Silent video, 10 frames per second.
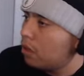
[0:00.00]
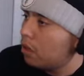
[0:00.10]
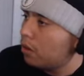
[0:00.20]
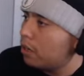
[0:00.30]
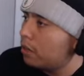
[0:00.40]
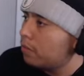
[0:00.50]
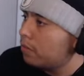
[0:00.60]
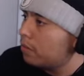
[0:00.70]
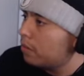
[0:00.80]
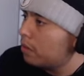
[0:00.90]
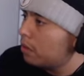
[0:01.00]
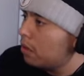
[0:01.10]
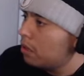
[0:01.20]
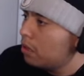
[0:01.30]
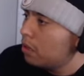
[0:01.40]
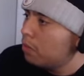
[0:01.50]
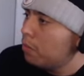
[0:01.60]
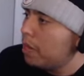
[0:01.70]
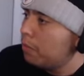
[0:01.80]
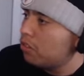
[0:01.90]
Okay.
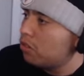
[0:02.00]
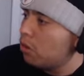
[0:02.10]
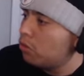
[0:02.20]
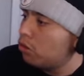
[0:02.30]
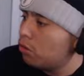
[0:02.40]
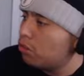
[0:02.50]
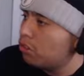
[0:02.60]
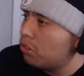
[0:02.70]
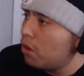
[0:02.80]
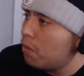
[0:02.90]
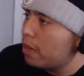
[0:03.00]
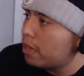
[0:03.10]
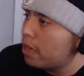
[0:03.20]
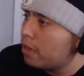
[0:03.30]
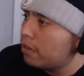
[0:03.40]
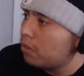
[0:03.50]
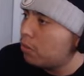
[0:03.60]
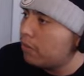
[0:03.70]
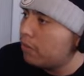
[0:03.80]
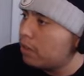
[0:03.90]
My aim is so atrocious. Oh my god,
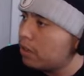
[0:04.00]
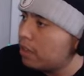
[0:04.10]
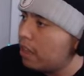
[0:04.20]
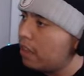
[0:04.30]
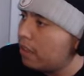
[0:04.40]
believe me. look at that.